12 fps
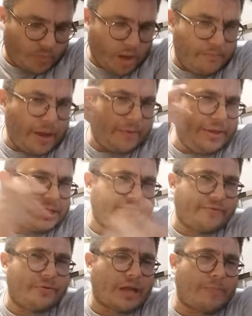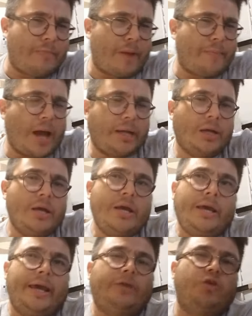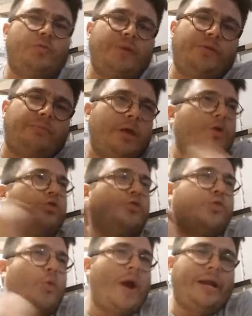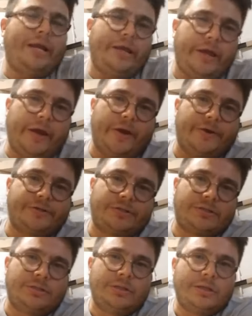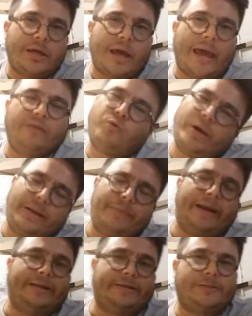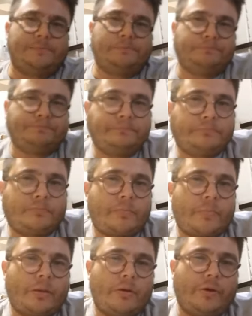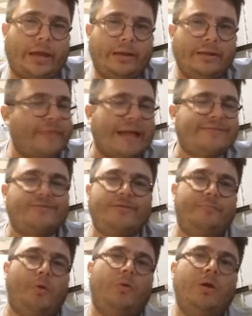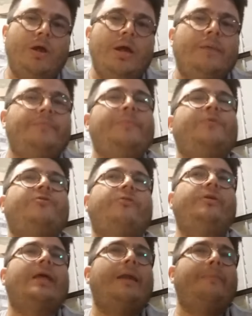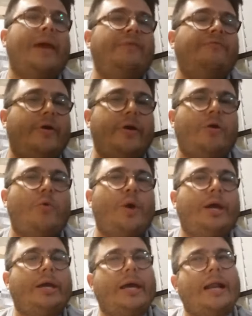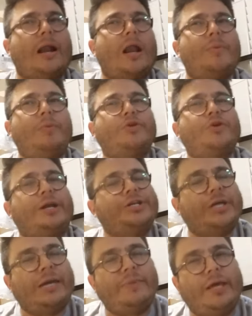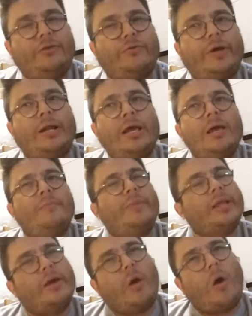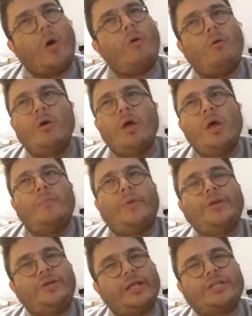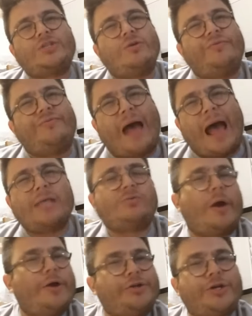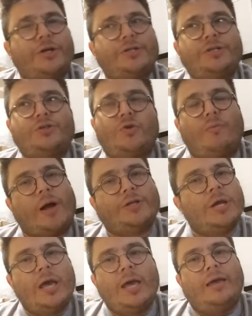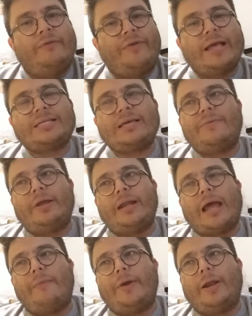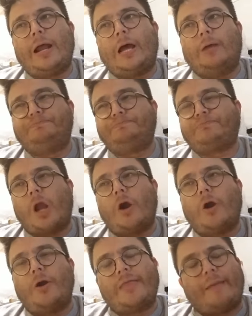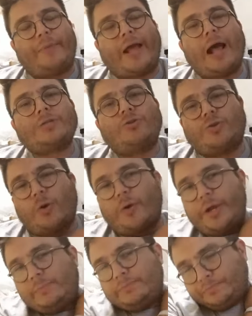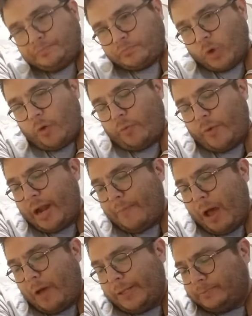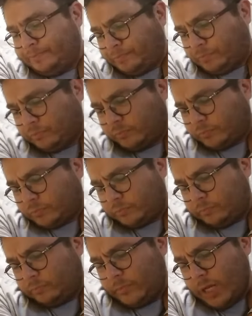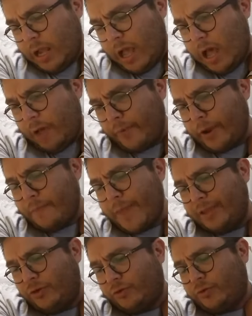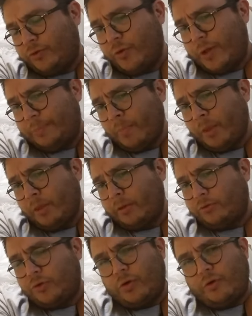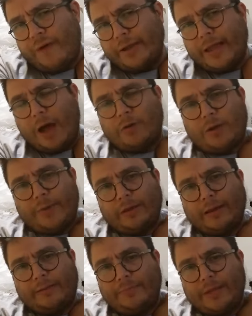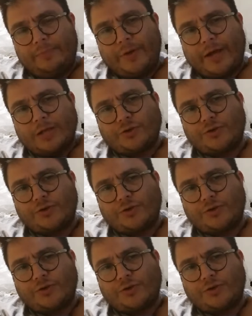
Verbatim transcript: Very easy from the top of my mind. It took me 20 years and 20 minutes. Okay? That's simple. People see that I paint very quick, and a lot of people try to shame me into it. Be like, oh, but you did it so fast. Why are you charging so much? If you guys haven't heard that Picasso story or read about it, I recommend you to do it. To go find out about that Picasso